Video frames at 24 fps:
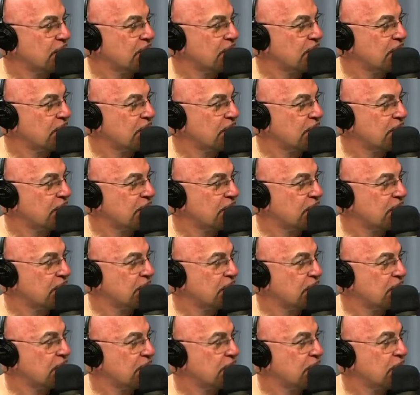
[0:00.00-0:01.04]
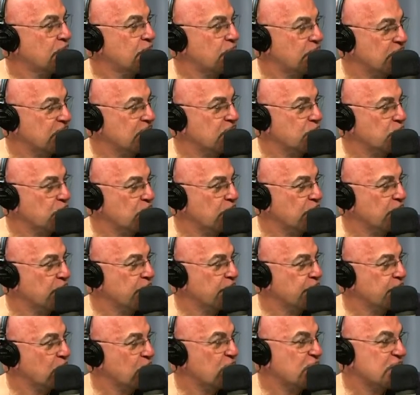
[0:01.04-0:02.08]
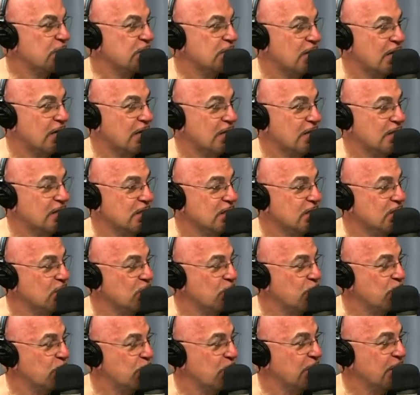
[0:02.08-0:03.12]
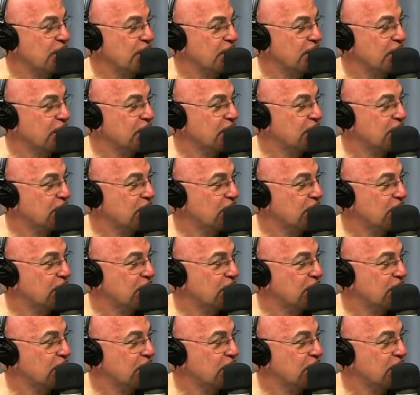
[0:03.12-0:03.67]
But it's a bird, but it's a bird. Because I guess it's so big, so it